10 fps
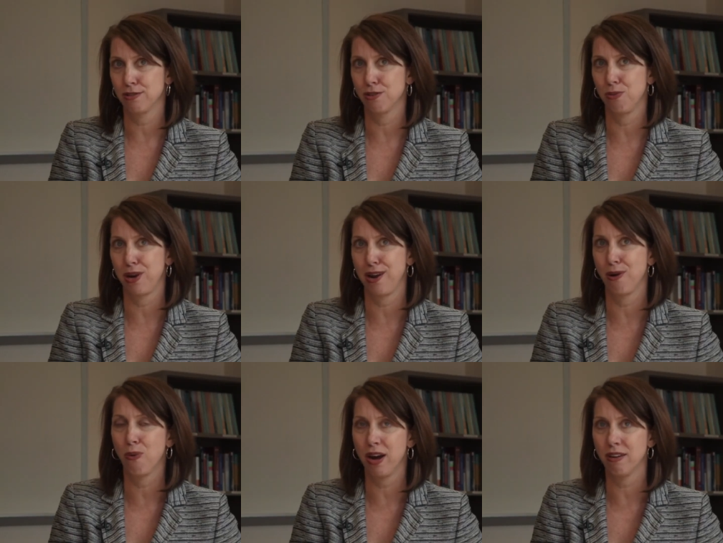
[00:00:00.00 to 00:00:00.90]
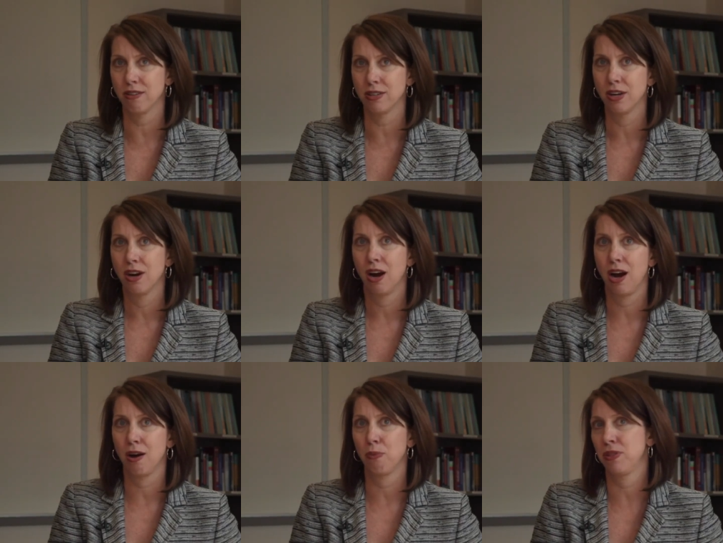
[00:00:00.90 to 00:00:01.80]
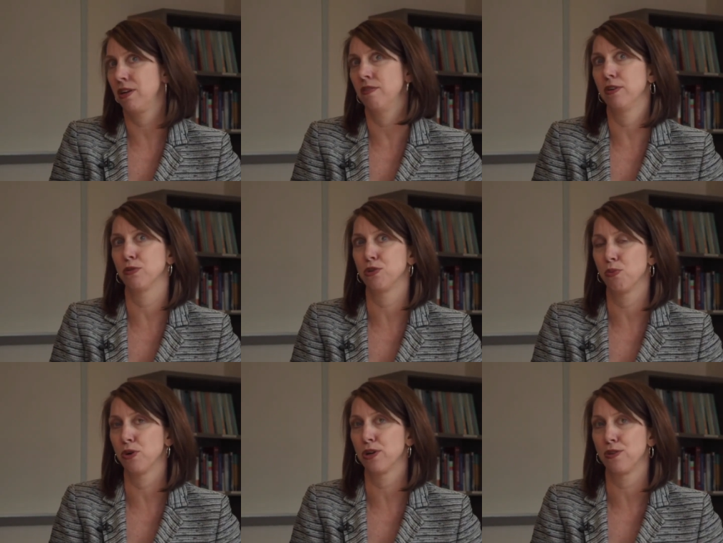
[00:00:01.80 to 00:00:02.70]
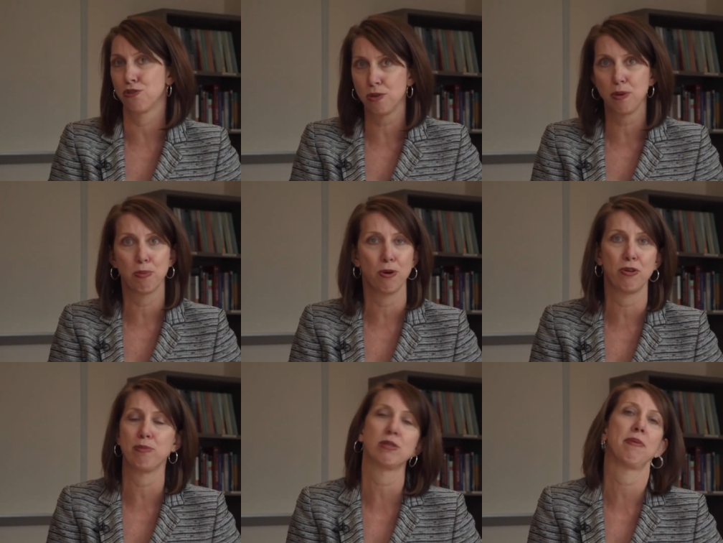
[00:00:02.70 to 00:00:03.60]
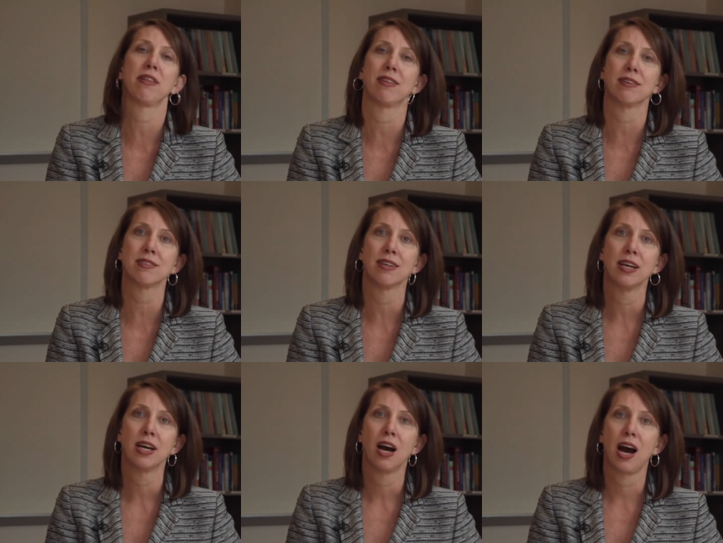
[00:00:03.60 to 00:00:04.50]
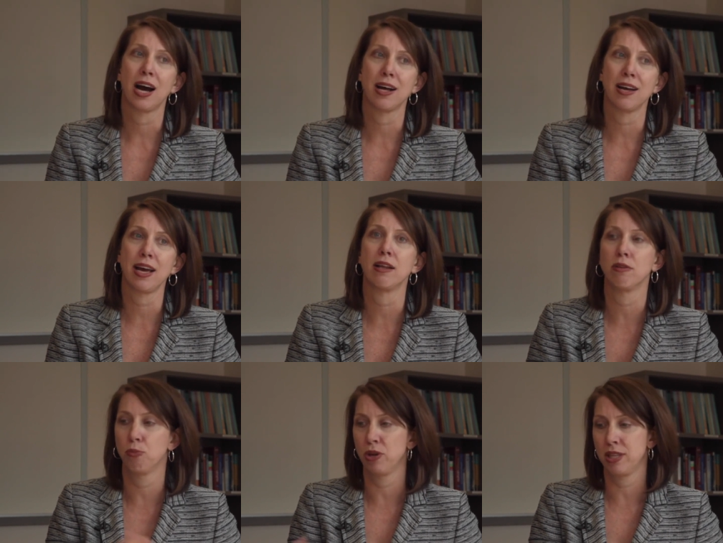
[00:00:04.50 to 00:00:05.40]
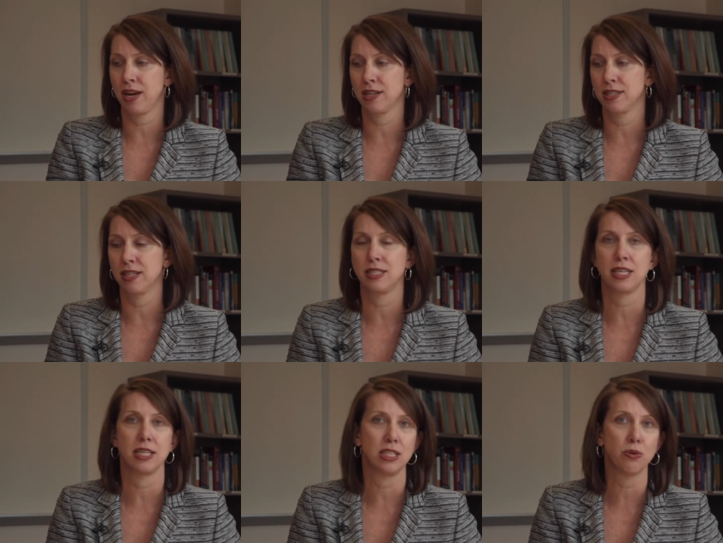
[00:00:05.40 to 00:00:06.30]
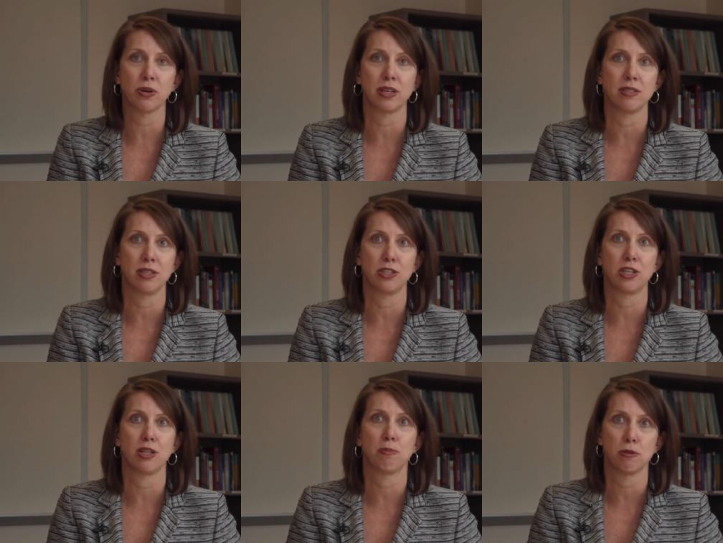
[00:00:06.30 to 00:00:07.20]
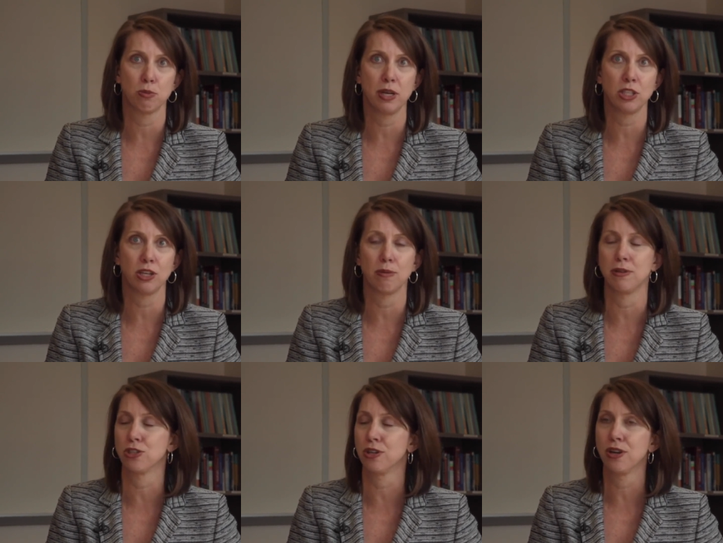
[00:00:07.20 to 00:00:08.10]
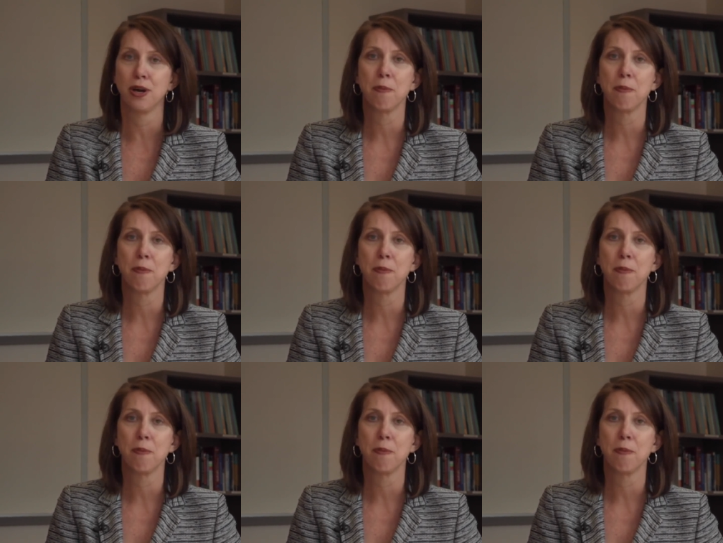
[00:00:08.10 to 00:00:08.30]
So when I inquired uh, with the individuals who work with the treatment programs about this uh, and with the SICAD organization and the Persuasion Commission,